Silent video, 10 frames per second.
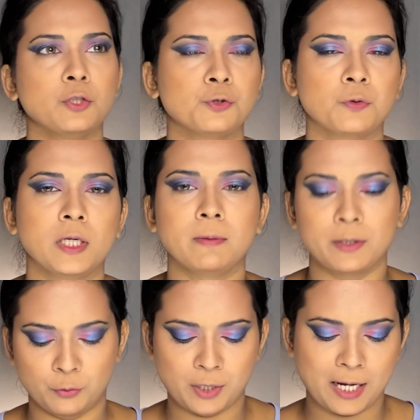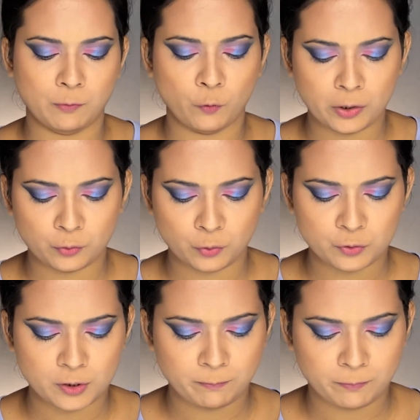usually, but today I'm going to
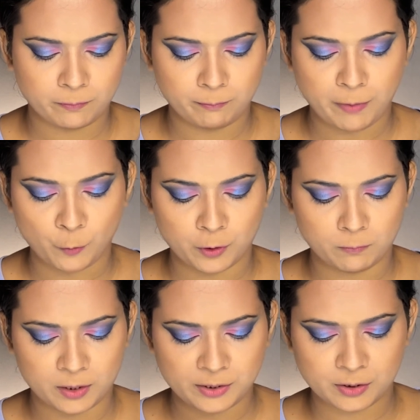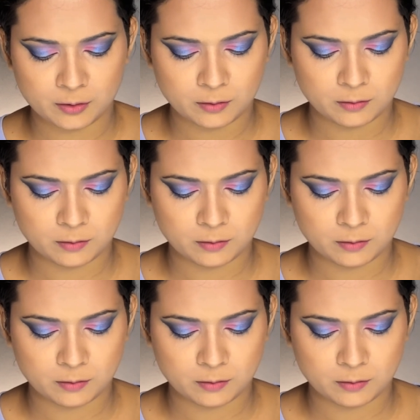use a powder blush.